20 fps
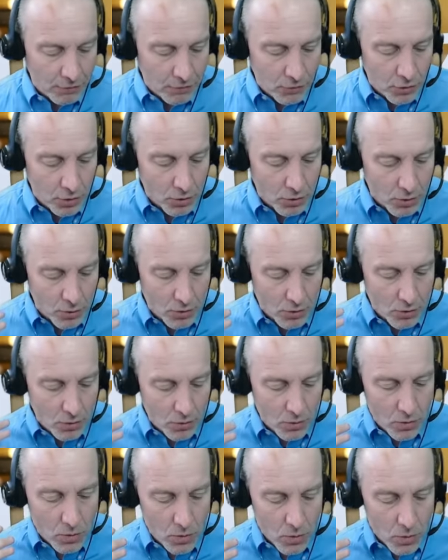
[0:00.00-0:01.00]
you're
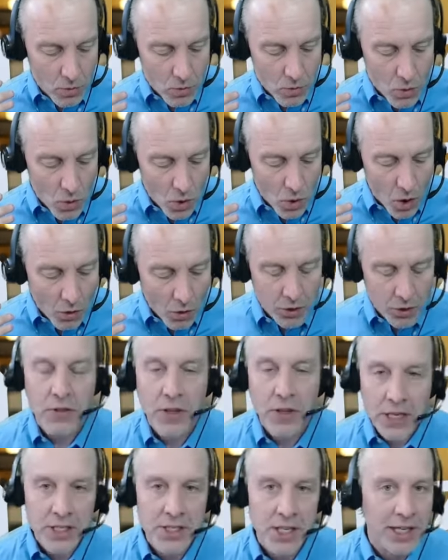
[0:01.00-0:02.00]
all the
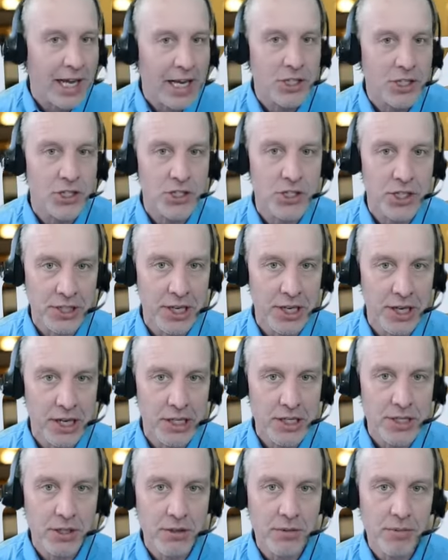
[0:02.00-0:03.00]
things an agency
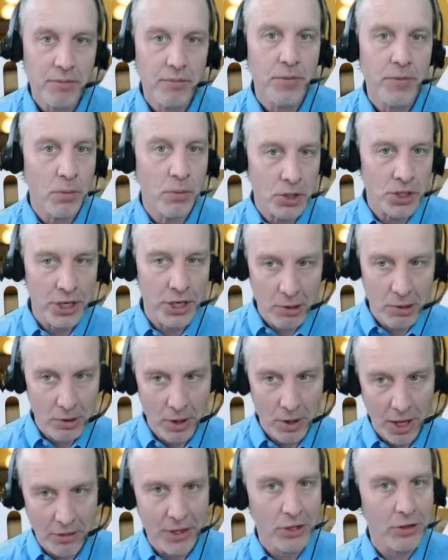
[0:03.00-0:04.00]
does, which
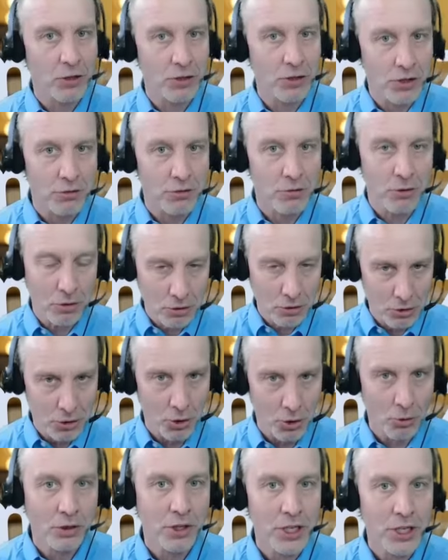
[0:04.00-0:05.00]
I think there's,
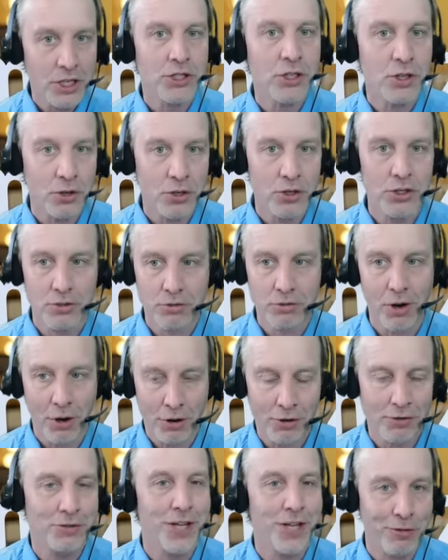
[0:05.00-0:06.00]
your listeners
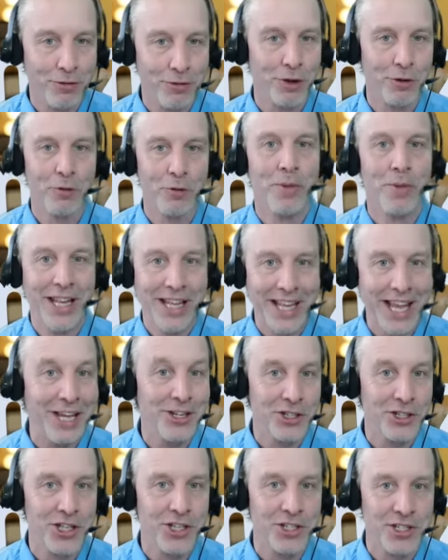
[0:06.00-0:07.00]
are, there are many
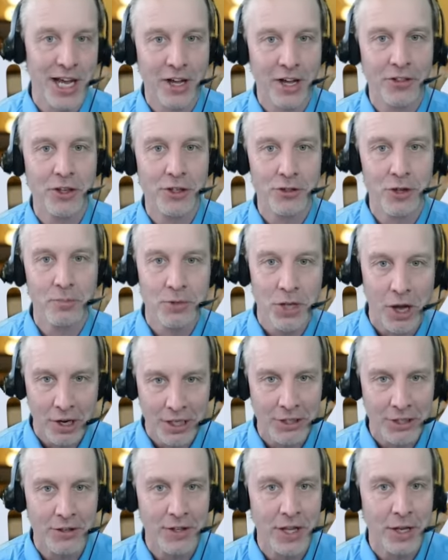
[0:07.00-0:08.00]
agencies out there, so I'm
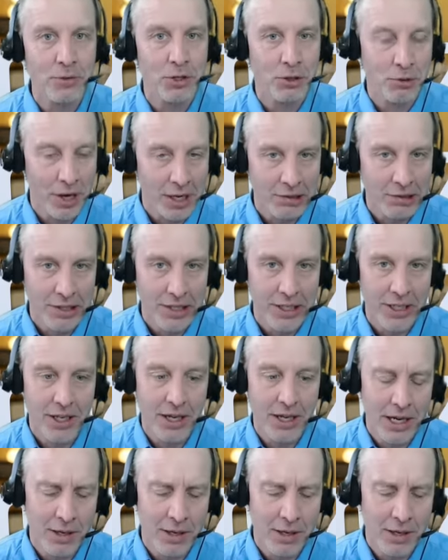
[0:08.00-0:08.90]
talking to them directly.